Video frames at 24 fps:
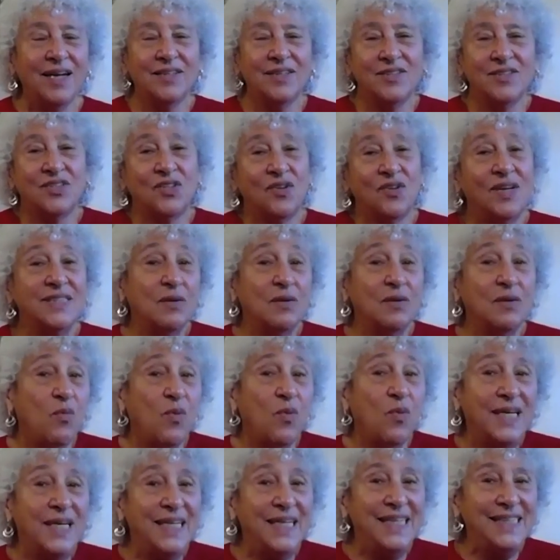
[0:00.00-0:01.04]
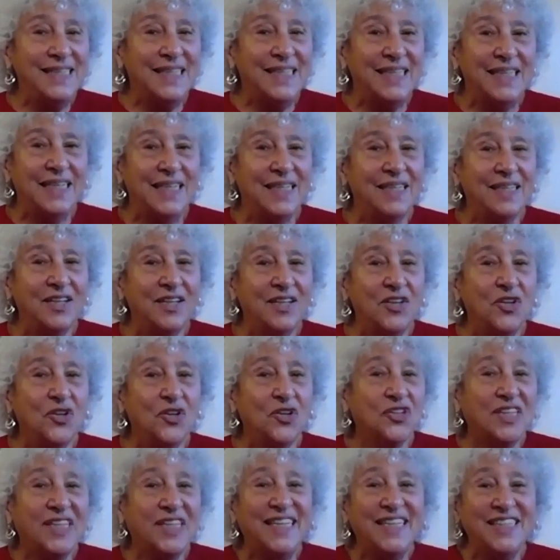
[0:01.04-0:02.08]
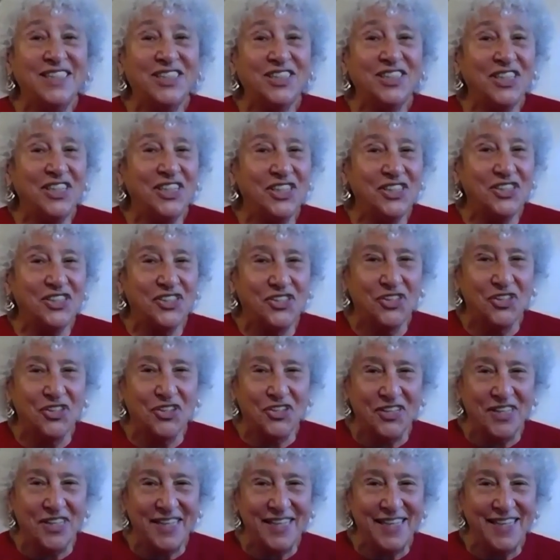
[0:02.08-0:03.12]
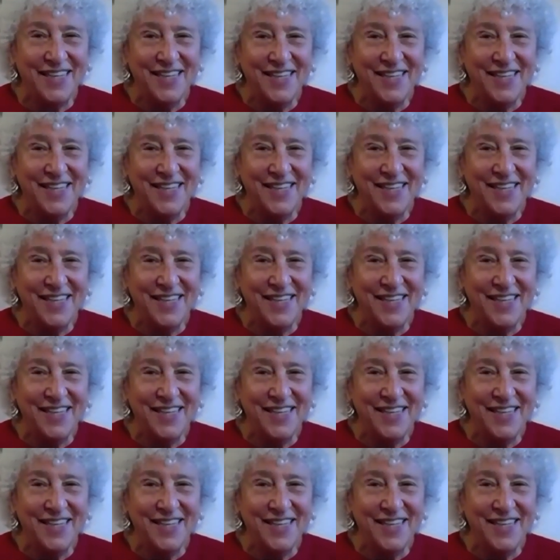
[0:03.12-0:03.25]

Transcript: So I said, what is it? And your kitchen is dirty.